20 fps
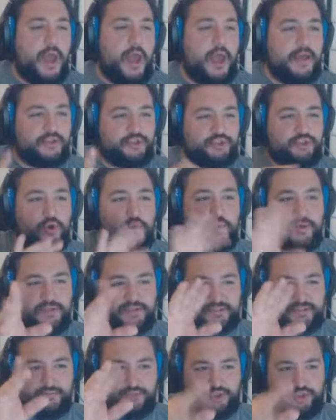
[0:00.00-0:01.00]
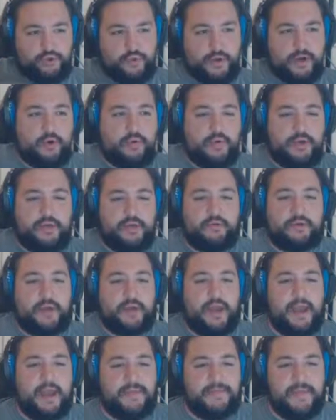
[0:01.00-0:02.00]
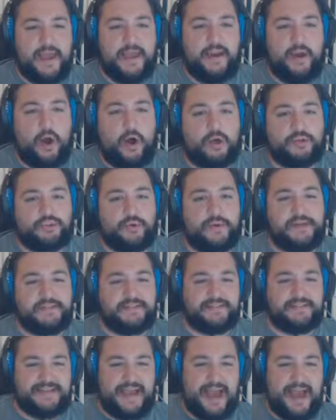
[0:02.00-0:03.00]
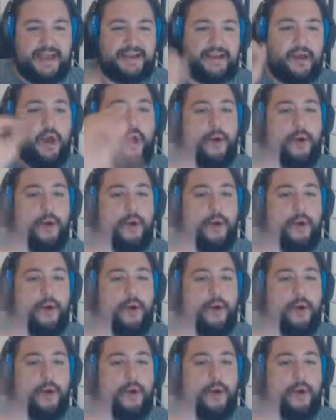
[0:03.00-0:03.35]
And so with some trickery, you can, and then also his attack